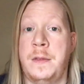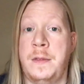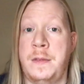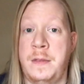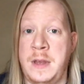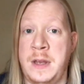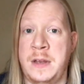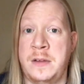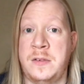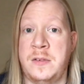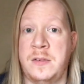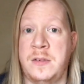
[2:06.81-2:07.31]

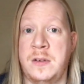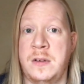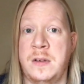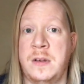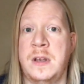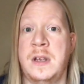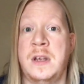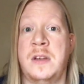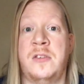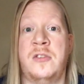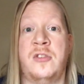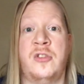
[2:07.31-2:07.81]
This
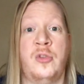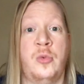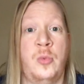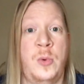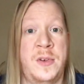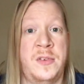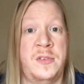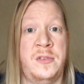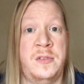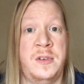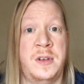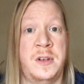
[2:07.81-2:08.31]
is
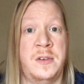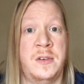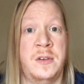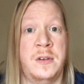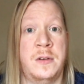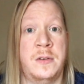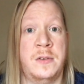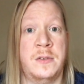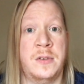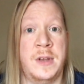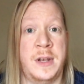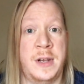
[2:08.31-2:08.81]
twisted
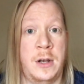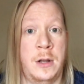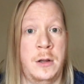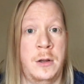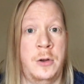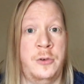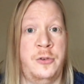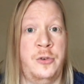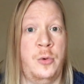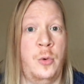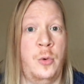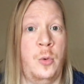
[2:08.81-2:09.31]

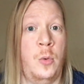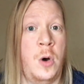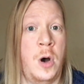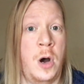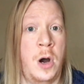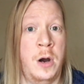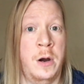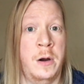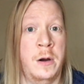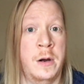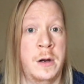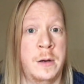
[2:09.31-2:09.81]
psychological
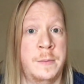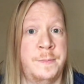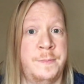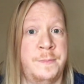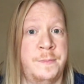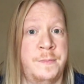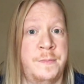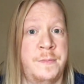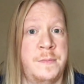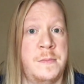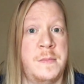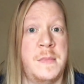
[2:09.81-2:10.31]
horror,
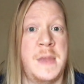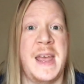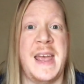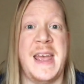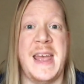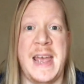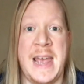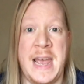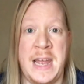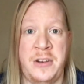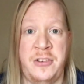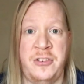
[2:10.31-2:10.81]

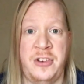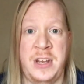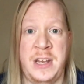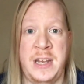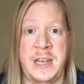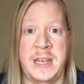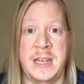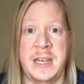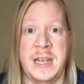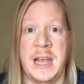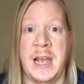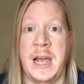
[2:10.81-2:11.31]

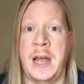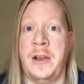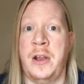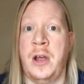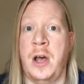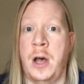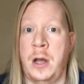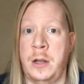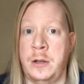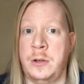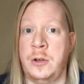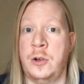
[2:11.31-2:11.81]
edgy and
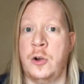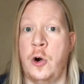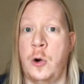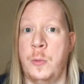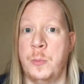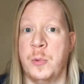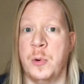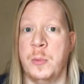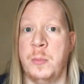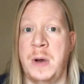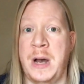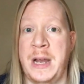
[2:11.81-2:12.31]

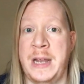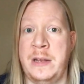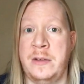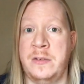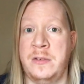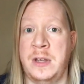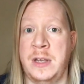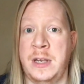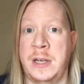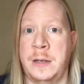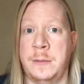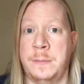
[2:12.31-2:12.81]

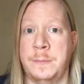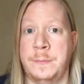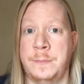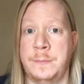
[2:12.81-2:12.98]
uncompromising.